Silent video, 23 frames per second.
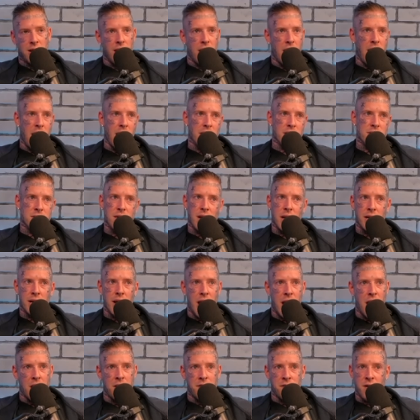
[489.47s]
ass, like
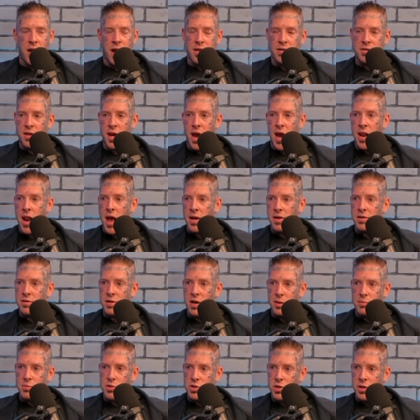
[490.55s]
Ativan Xanax
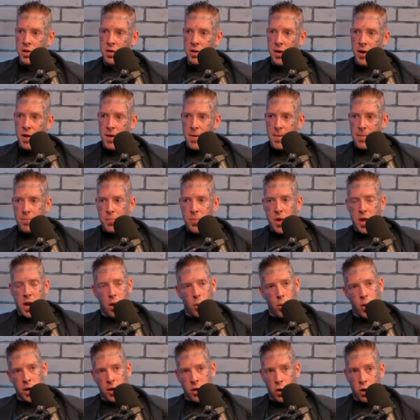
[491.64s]
type shit. And I
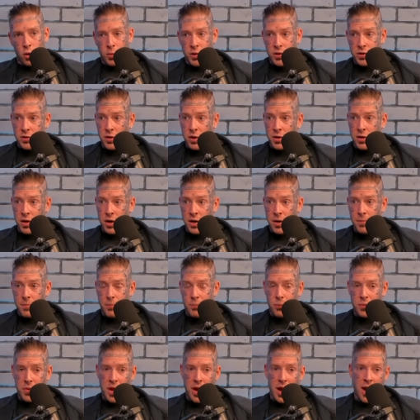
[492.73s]
went home and took it.
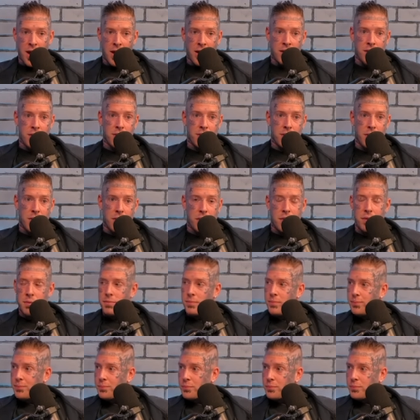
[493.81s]
And because it was